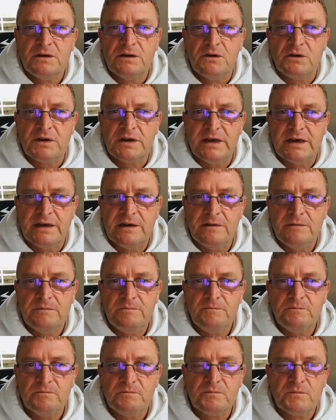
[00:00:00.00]
okay,
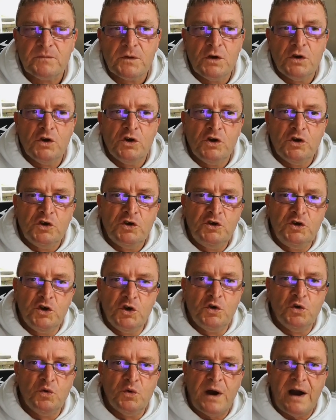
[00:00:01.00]

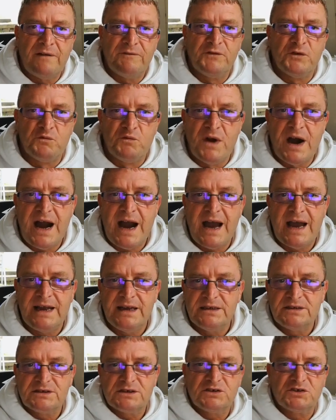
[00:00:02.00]
you have the
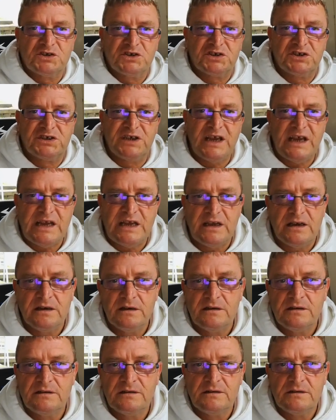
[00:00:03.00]
right to see
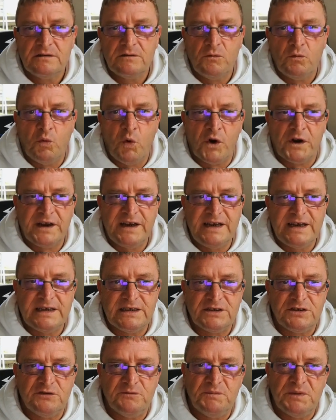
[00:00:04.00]
what it
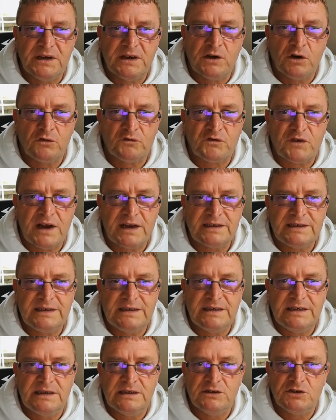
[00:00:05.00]
is you've been contracted
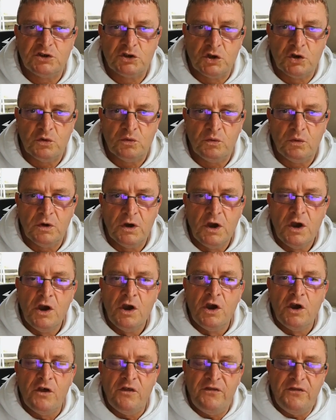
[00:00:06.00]
into.
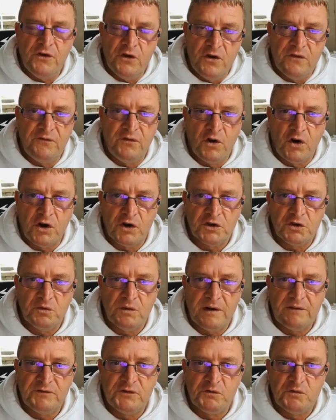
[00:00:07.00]
Therefore, you
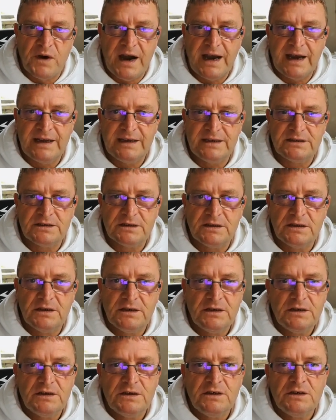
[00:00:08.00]
have the right
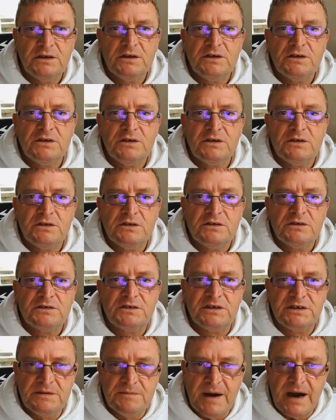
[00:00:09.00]

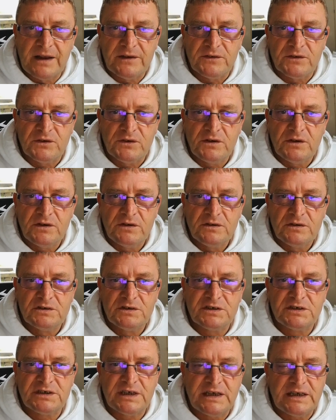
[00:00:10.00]
to demand, to
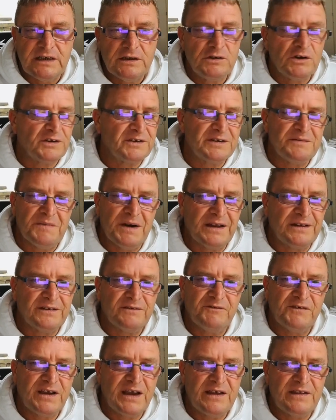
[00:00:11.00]
see, not demand,
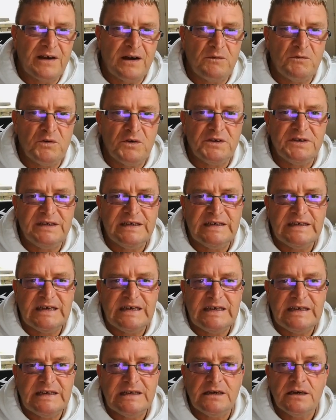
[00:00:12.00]
forget that word,
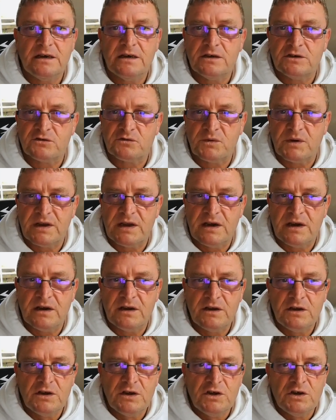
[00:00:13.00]
DE, as we get,
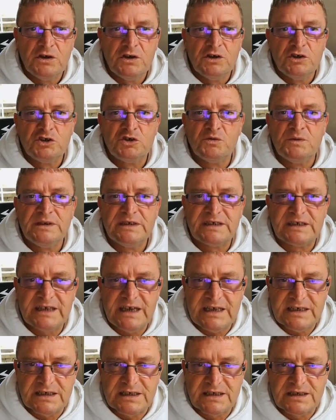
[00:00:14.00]
to
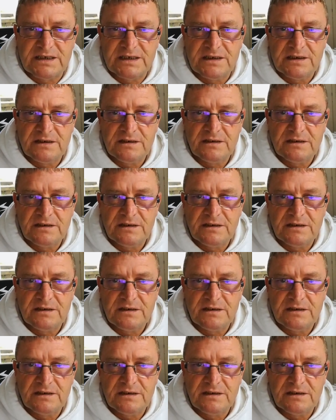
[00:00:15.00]
insist